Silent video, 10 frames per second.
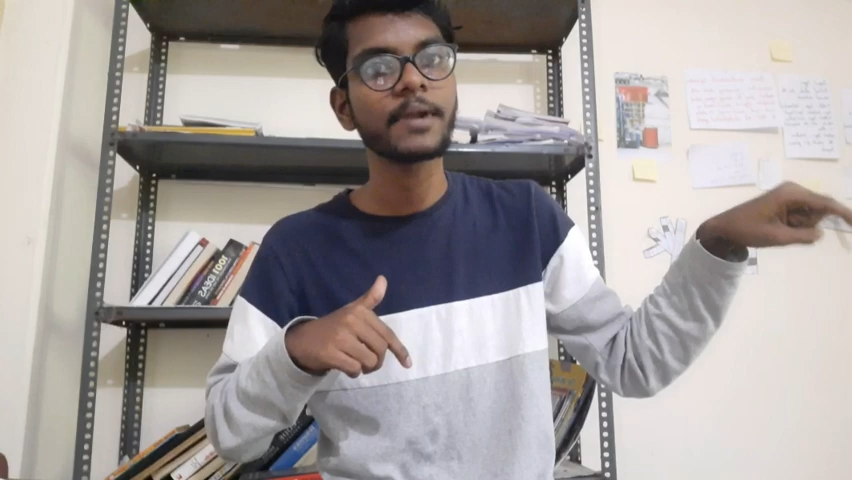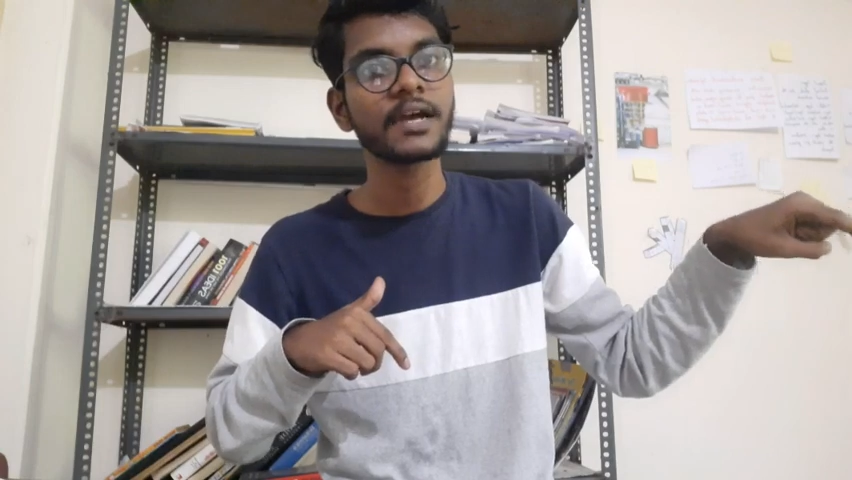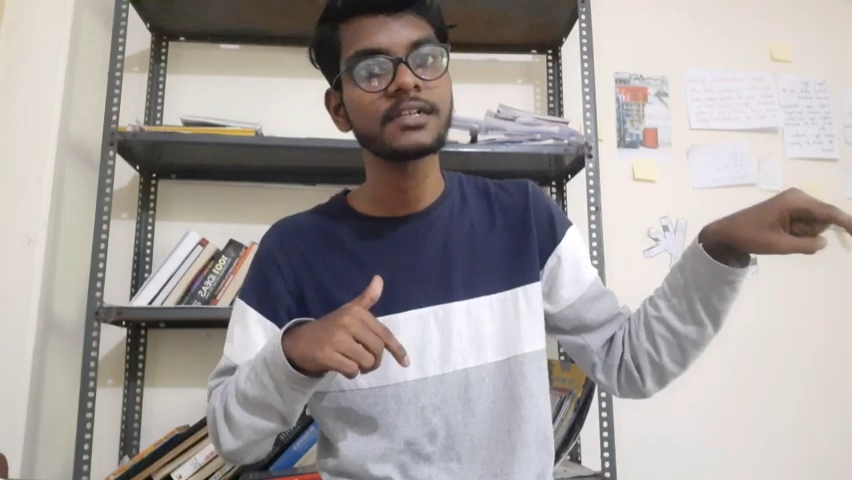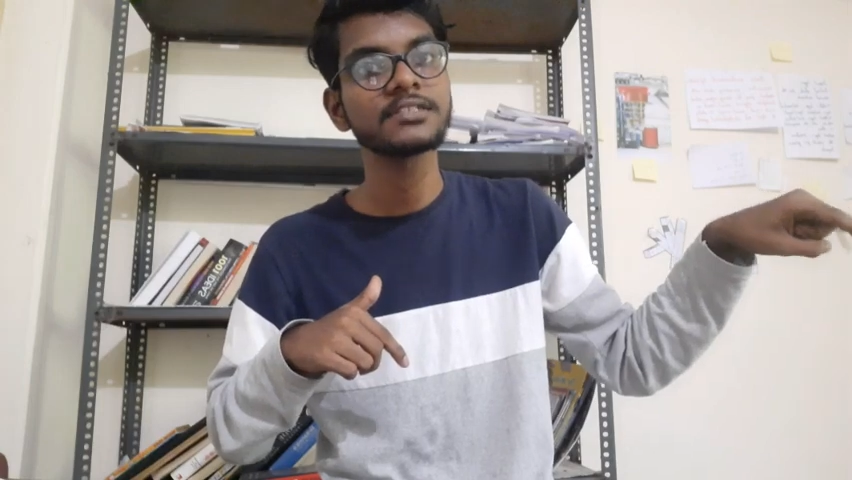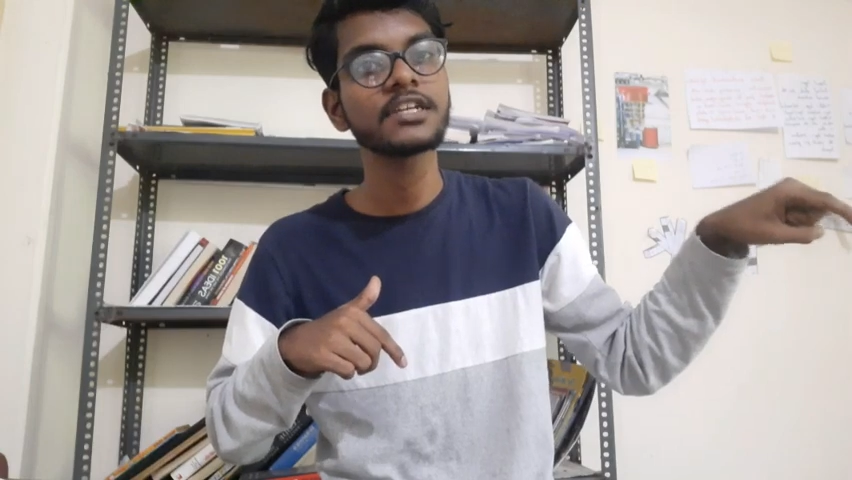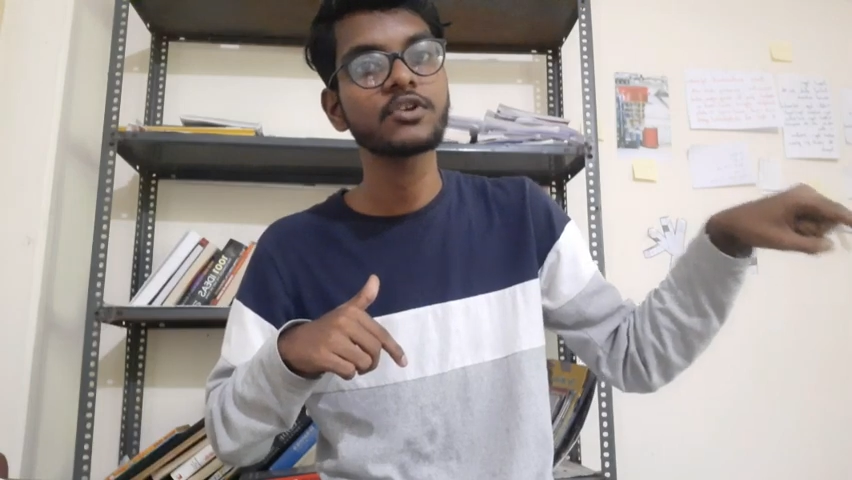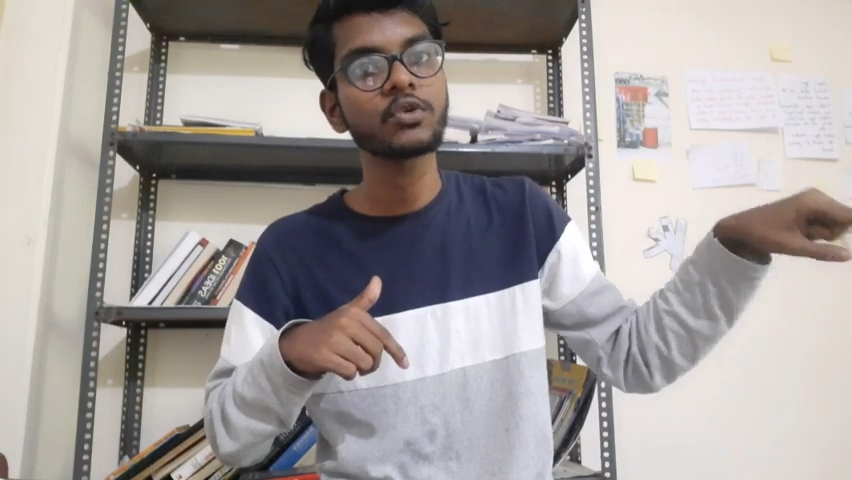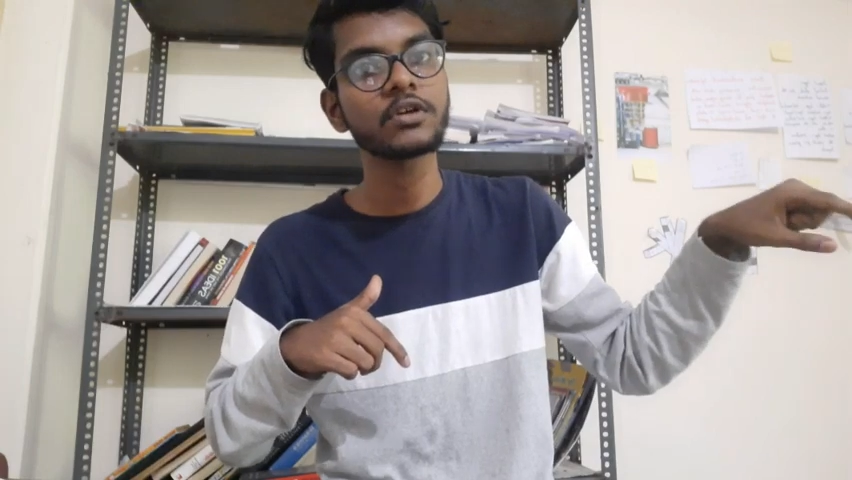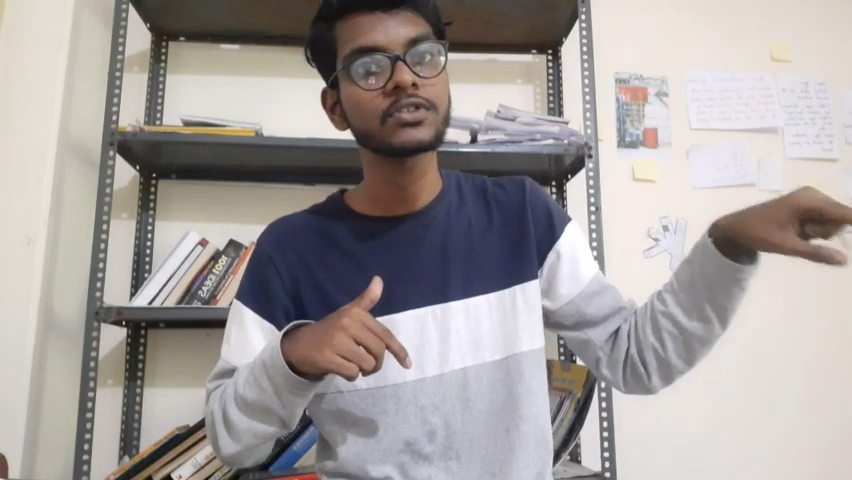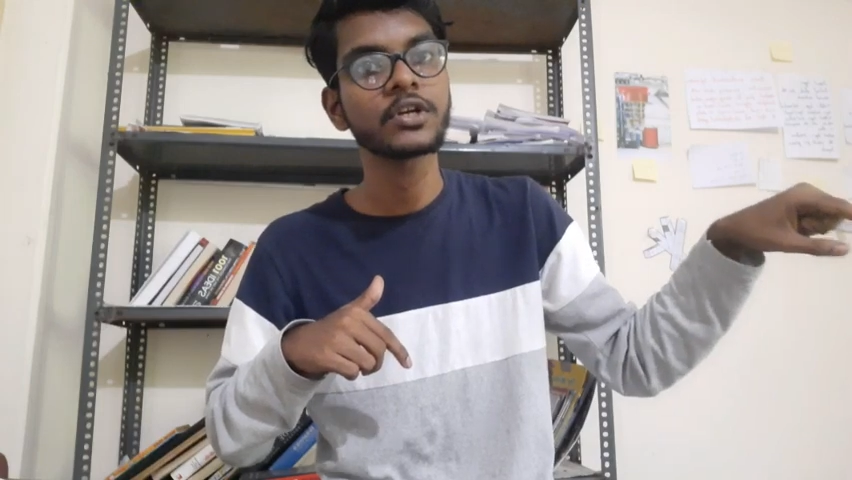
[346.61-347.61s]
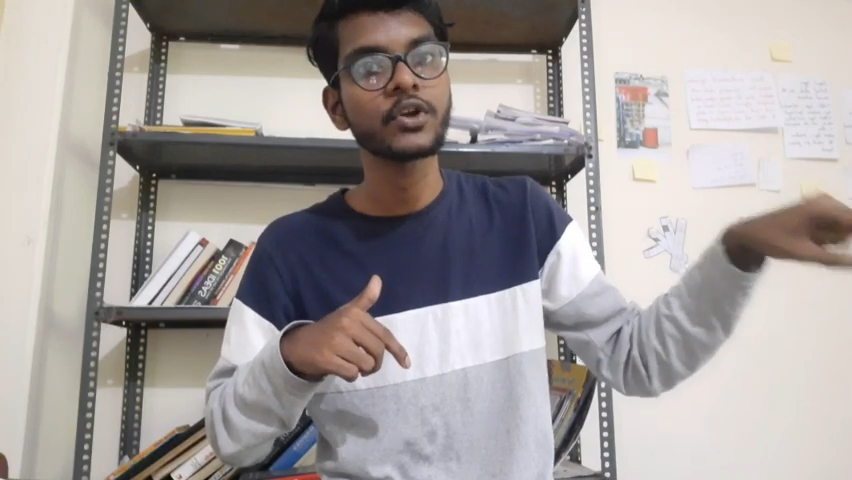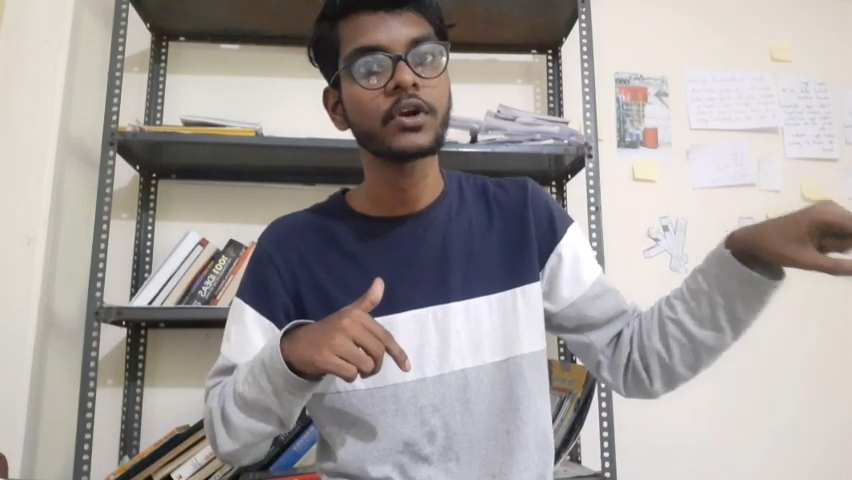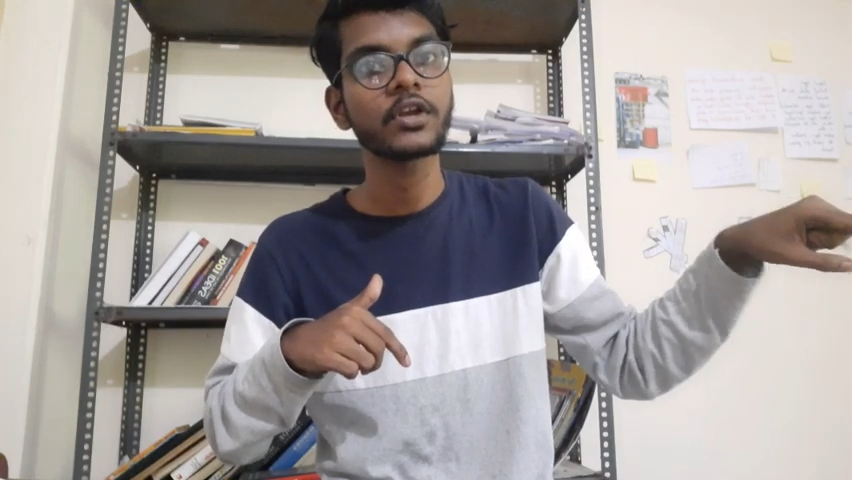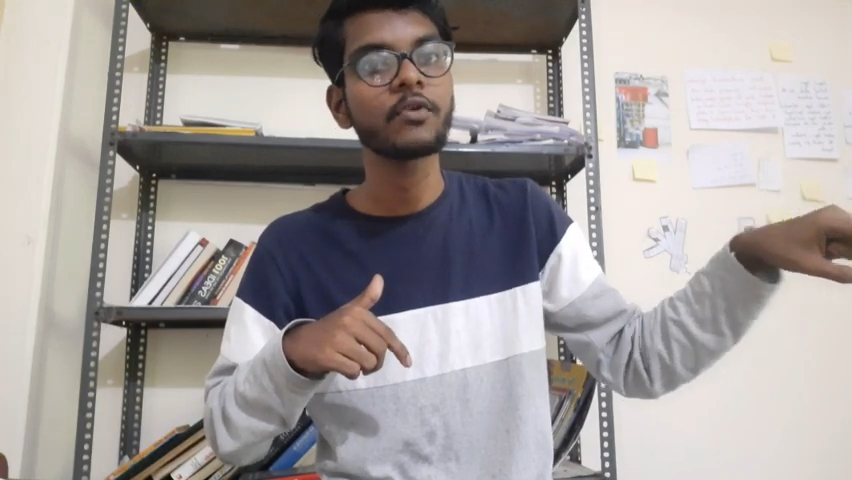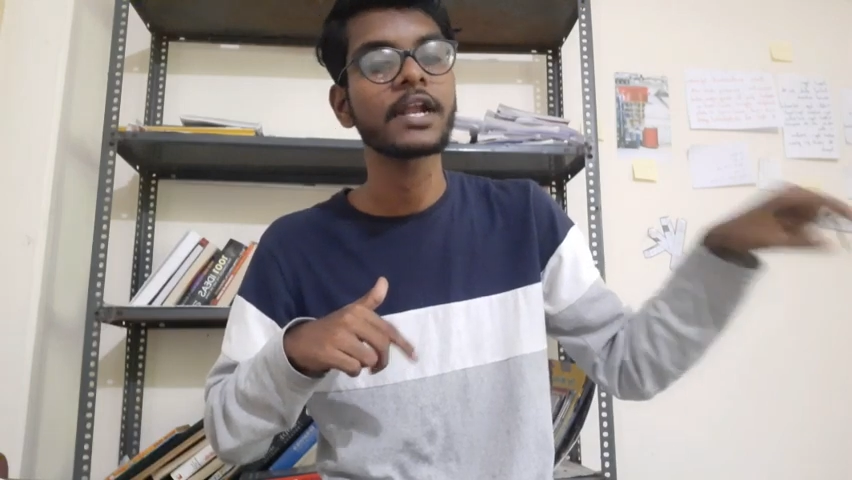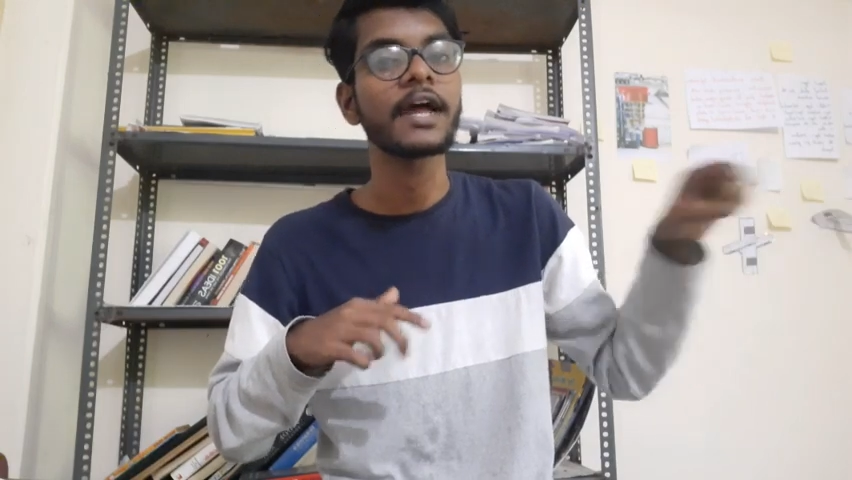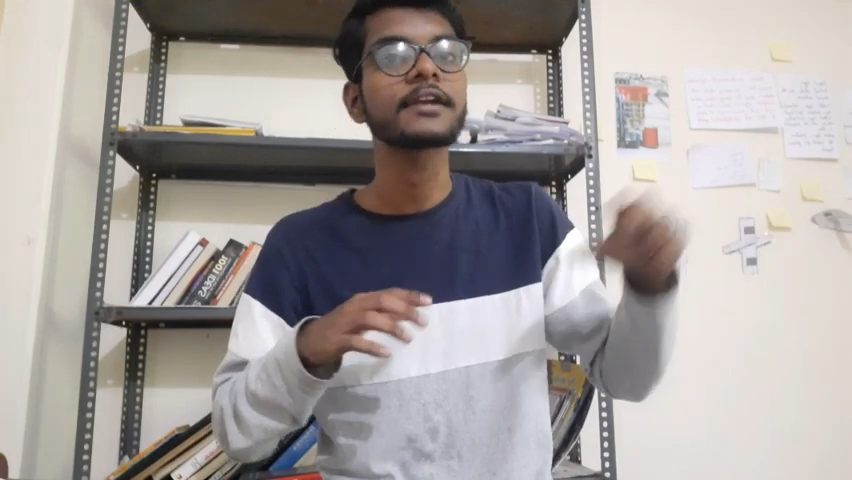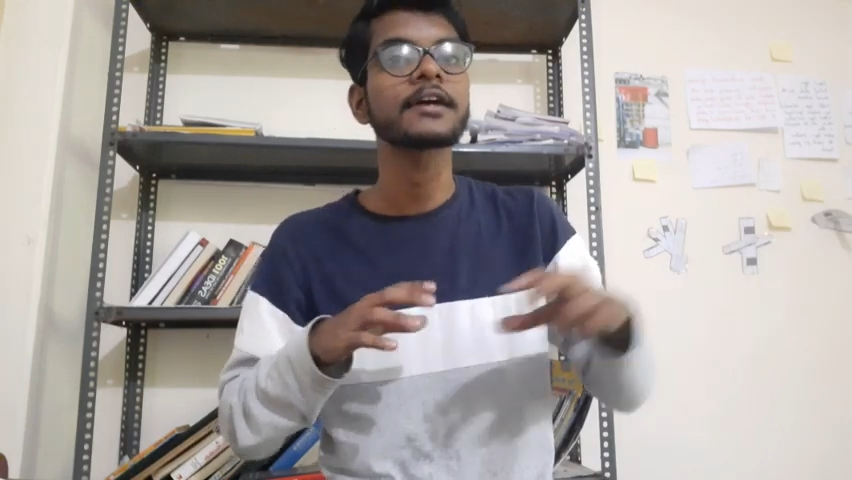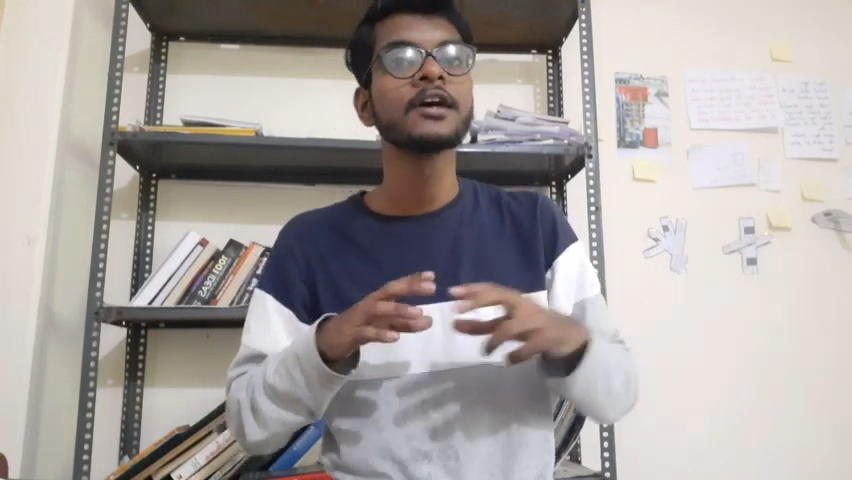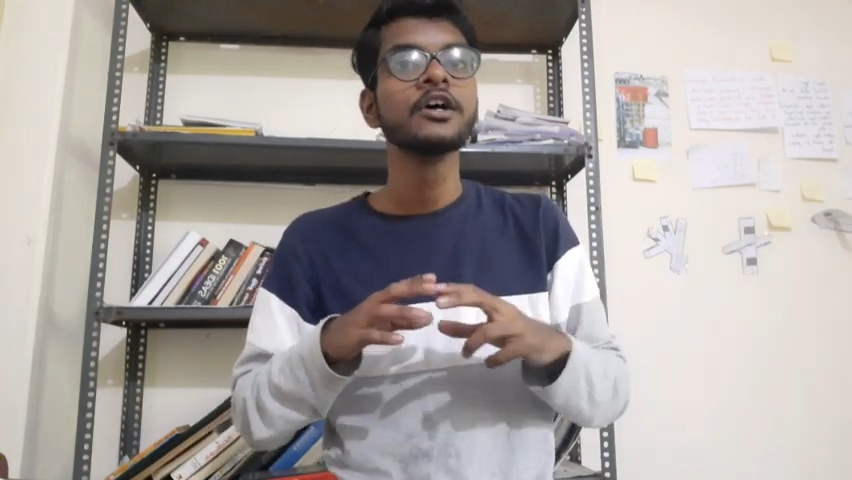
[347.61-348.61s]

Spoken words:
Pregnancy 2021 Act.